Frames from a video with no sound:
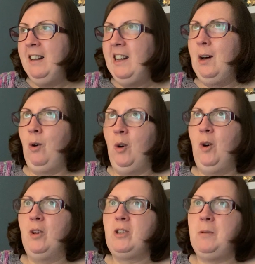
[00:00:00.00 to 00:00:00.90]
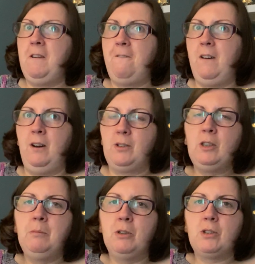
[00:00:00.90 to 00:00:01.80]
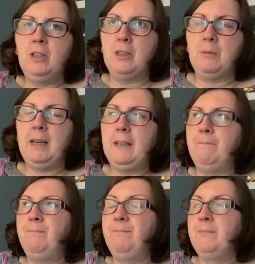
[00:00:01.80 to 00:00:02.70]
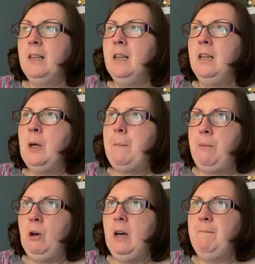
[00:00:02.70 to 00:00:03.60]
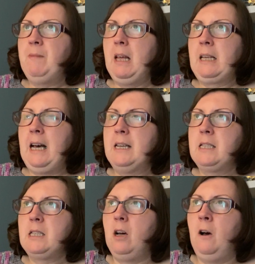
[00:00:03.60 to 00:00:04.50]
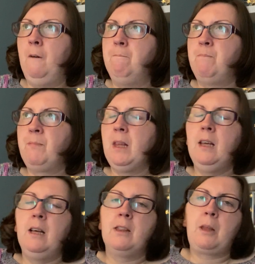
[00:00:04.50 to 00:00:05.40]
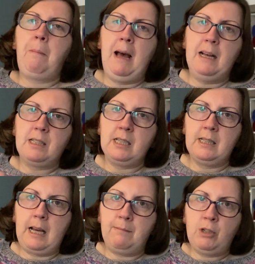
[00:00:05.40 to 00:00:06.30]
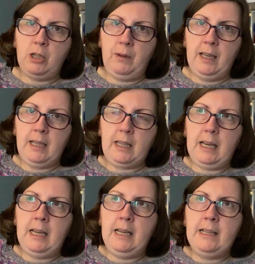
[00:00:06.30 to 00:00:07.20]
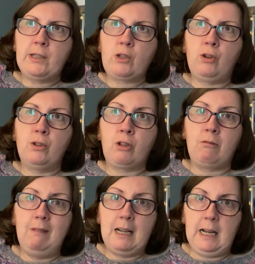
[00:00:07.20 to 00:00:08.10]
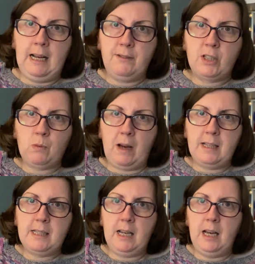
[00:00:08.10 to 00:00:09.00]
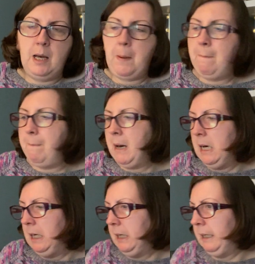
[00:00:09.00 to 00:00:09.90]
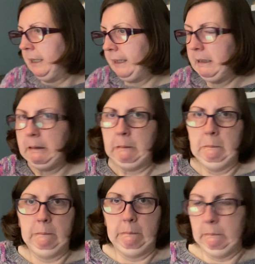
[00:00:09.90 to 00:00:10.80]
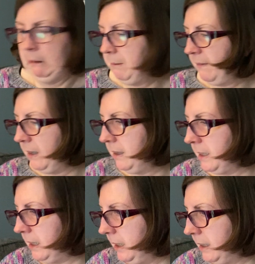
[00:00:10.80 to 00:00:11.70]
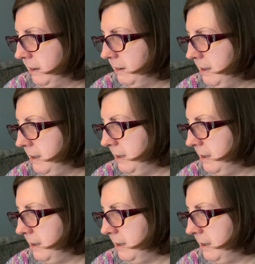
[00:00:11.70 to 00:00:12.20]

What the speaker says: or do it far too much the other way. But I cast it on. The pattern that I'm doing is called the Gridline Sweater by, let me find the dyer's name,